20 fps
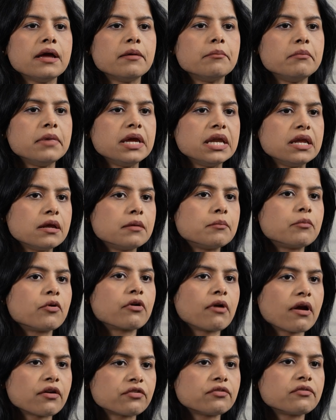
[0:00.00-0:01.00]
median
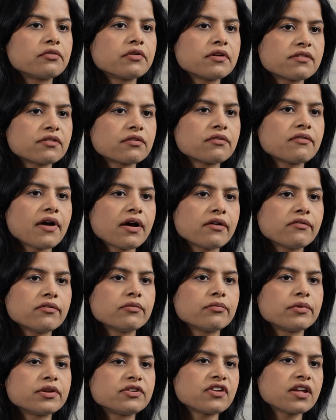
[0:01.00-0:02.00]
progression-free
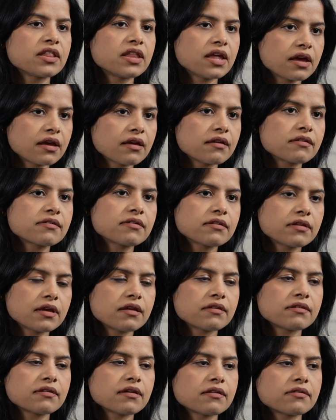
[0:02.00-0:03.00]
survival, which I think is
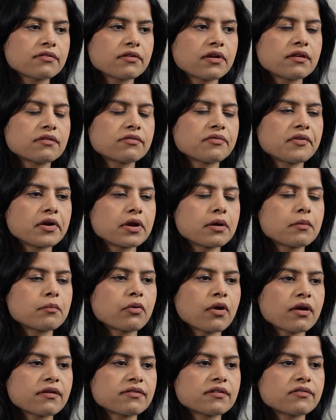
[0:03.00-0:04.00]
very
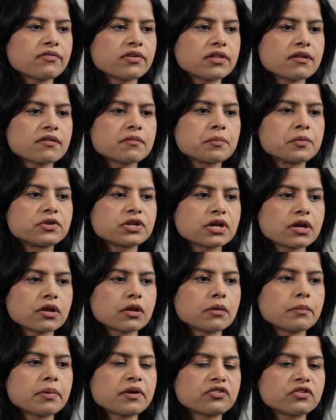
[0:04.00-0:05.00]
impressive in this
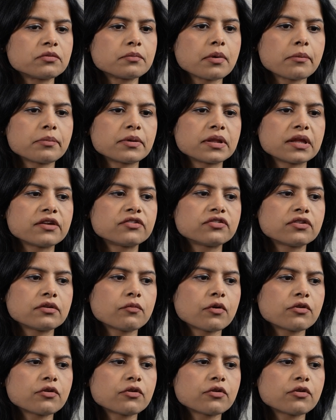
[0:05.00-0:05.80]
particular patient population.